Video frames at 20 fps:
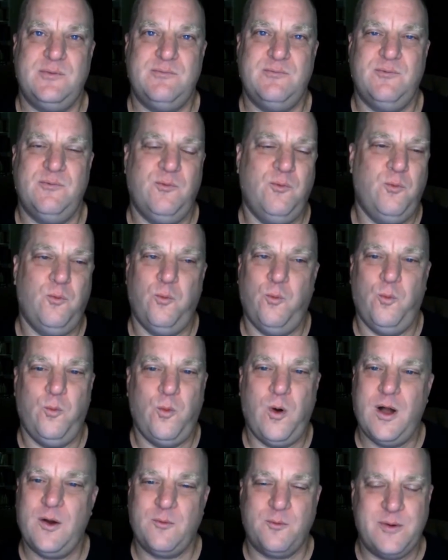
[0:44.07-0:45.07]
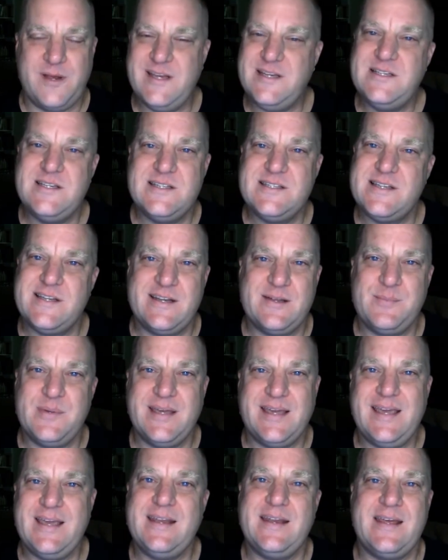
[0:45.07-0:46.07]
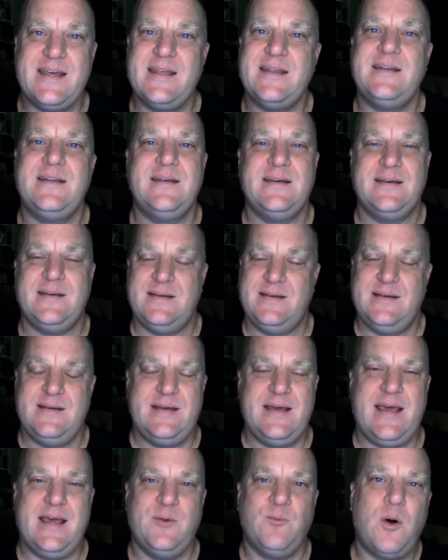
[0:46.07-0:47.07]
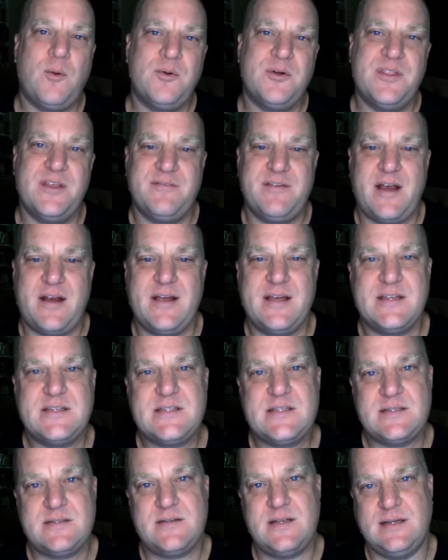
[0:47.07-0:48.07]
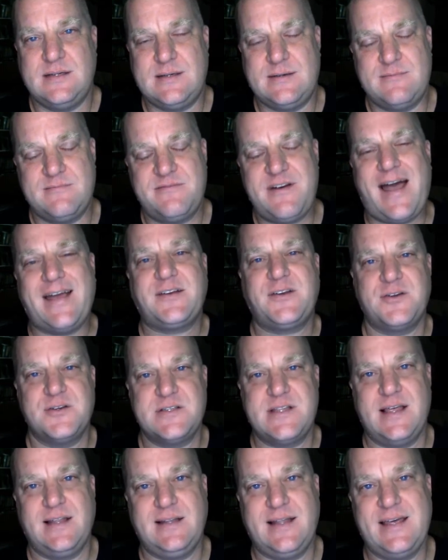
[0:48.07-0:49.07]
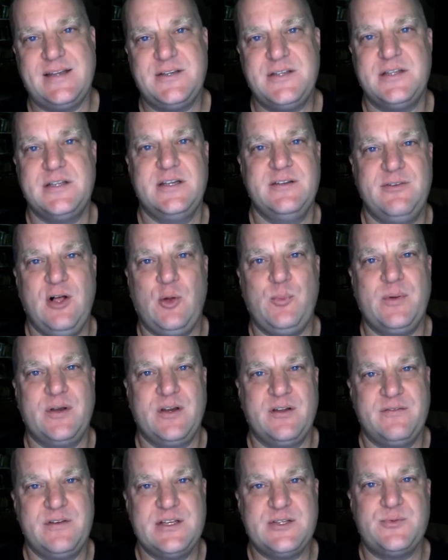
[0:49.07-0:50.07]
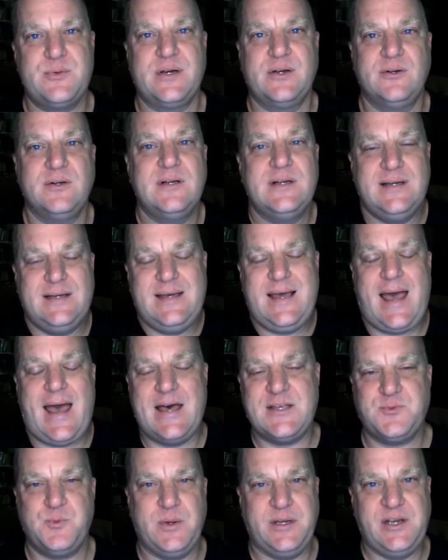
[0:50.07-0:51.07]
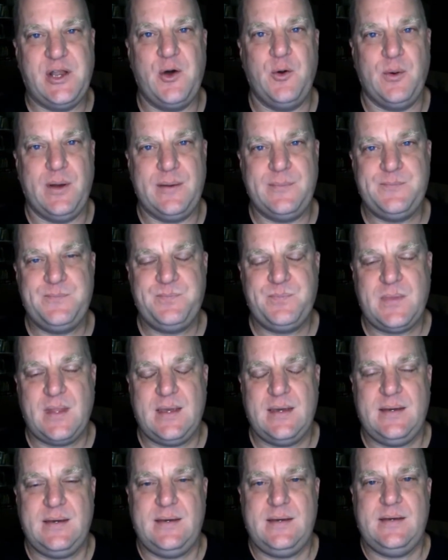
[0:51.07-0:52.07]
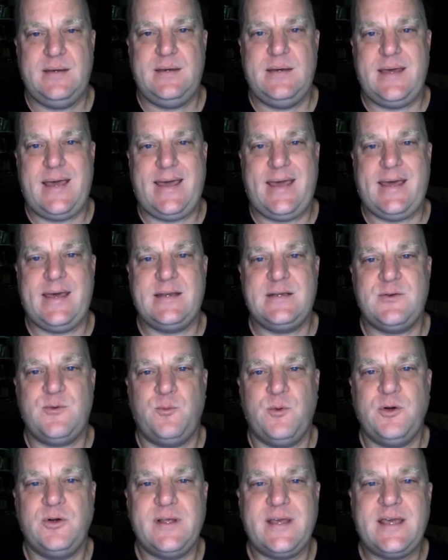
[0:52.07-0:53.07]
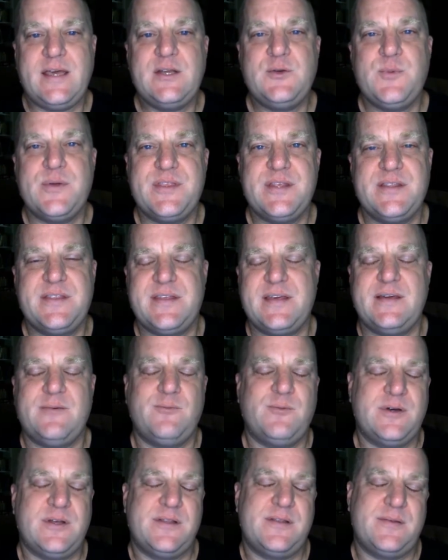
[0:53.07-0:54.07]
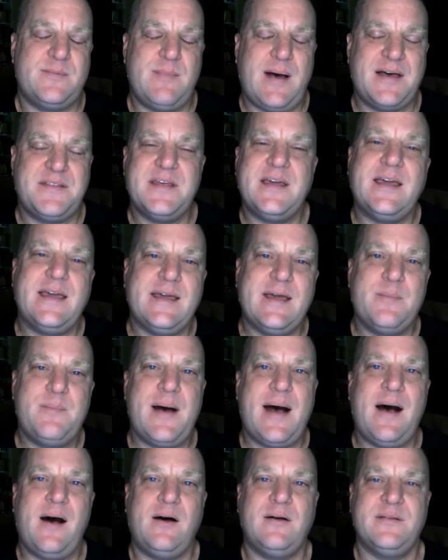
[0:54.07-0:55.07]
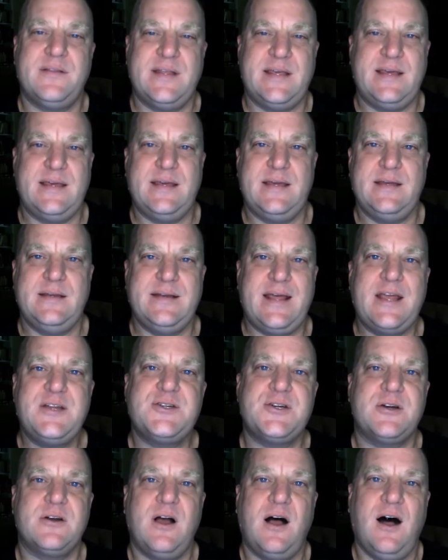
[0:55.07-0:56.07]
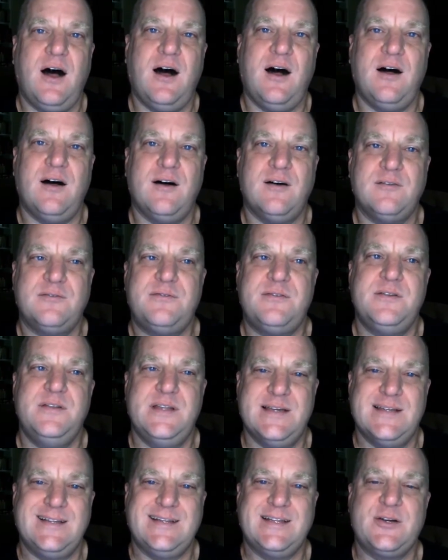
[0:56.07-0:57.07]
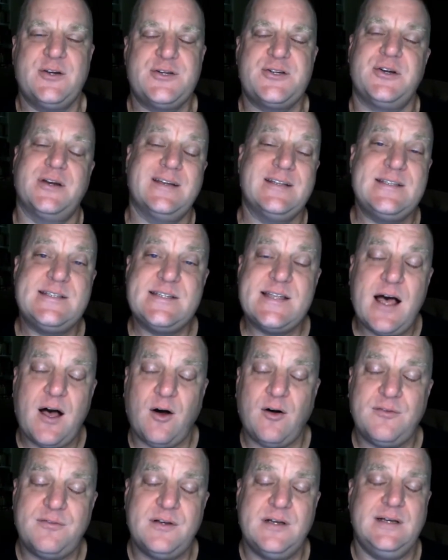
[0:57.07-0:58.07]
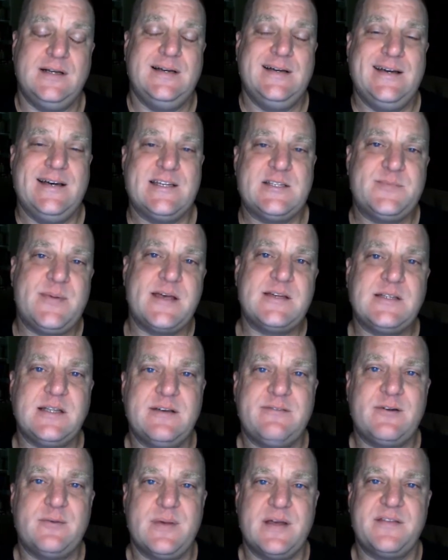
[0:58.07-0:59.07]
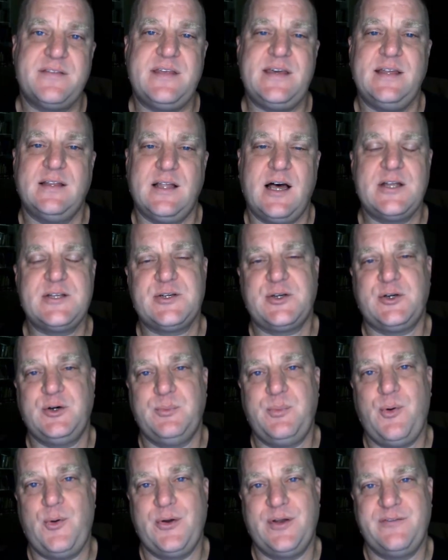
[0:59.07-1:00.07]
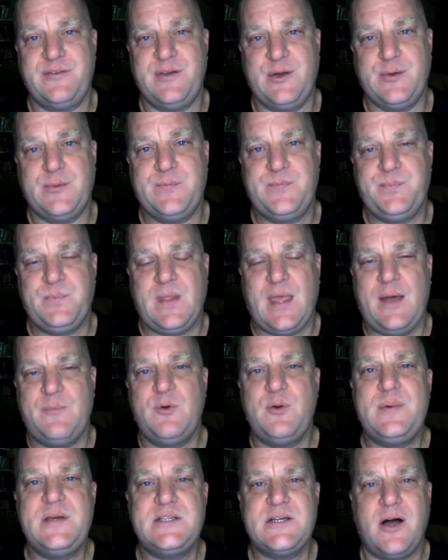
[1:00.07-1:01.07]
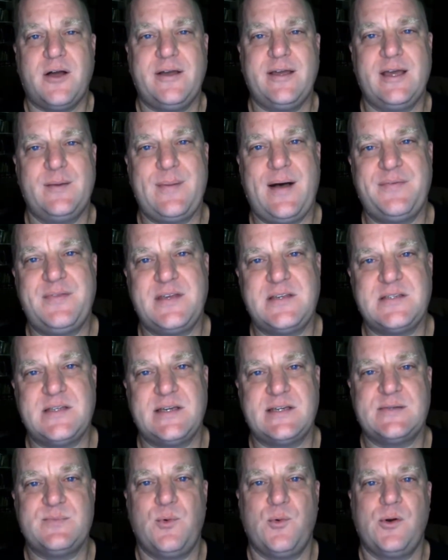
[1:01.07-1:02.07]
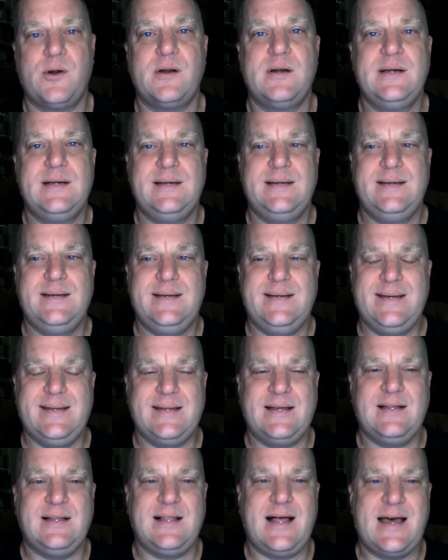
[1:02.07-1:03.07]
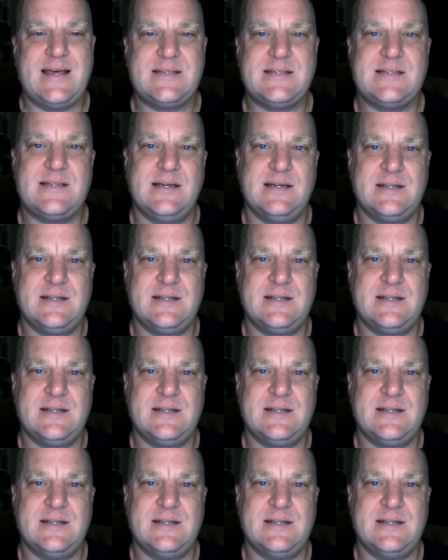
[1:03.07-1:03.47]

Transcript: what regions did it begin in? And what were the various factors that led to the development of Israel as we know it? And we'll end by thinking about the nature of the literature itself, especially from a theological point of view. And we'll be talking about these things more in class